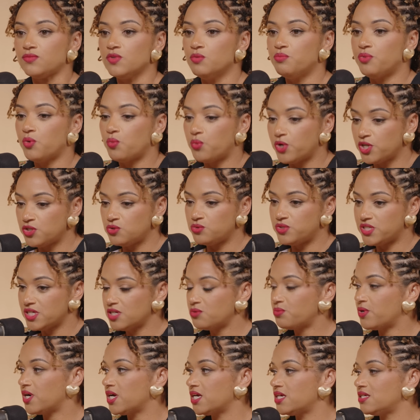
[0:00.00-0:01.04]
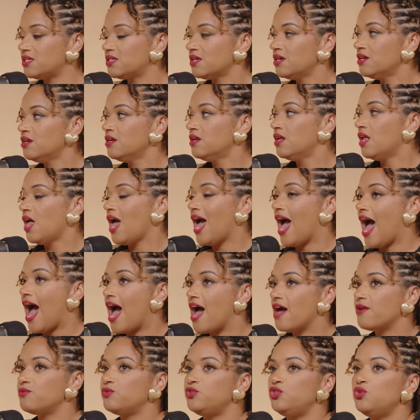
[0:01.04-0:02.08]
But what you did was,
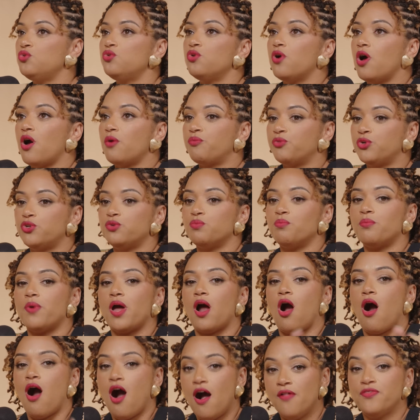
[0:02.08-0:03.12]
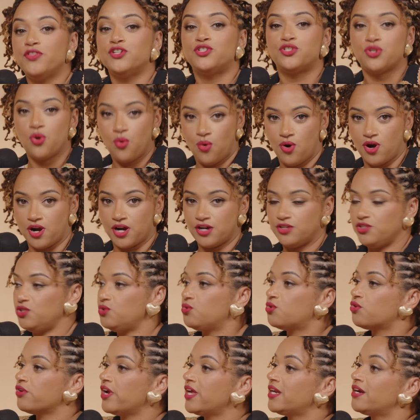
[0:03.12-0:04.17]
on the tour, you
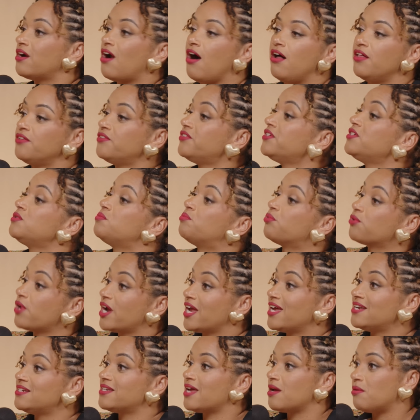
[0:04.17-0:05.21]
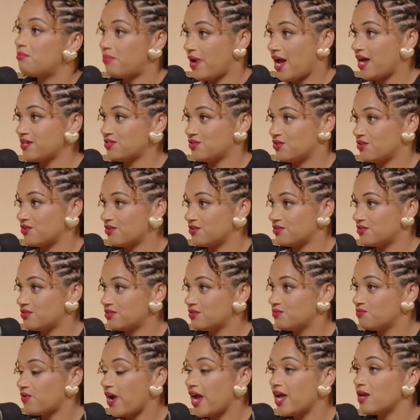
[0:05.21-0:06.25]
created all of these brand
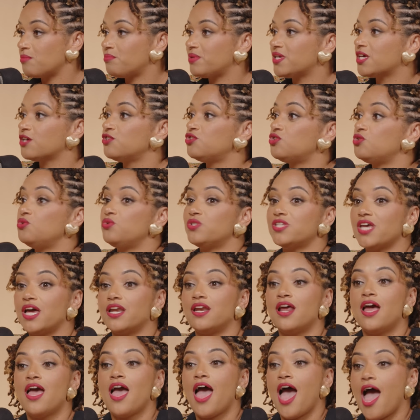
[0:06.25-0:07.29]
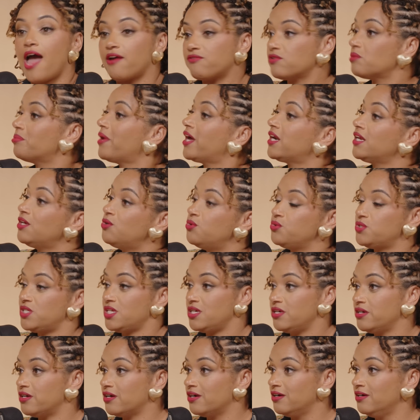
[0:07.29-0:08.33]
ambassadors, right? Because you said, everybody who's
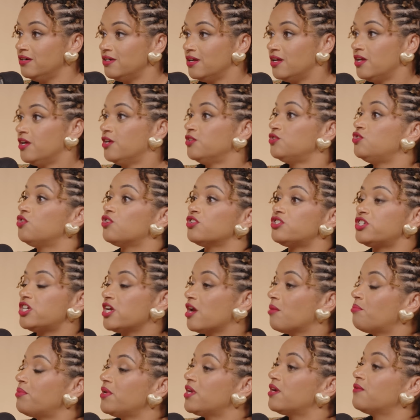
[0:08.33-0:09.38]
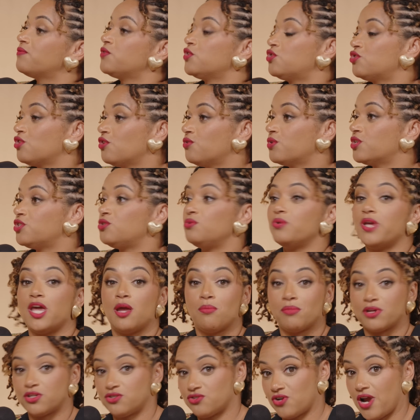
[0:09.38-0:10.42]
here, you're a champion of the show because you
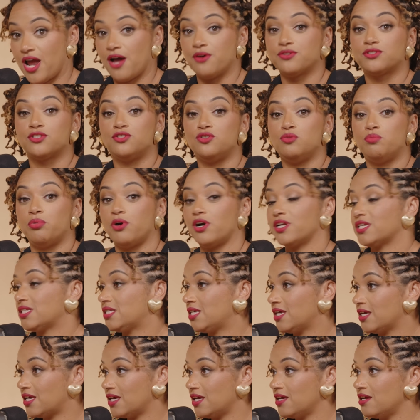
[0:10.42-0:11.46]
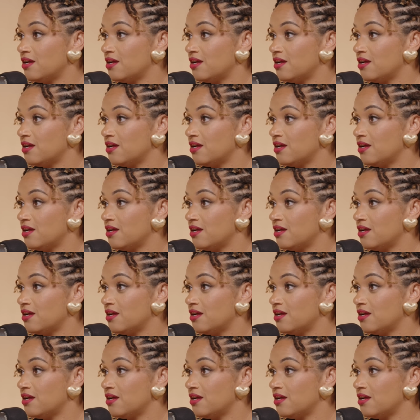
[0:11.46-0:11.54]
came out your house and you bought a ticket.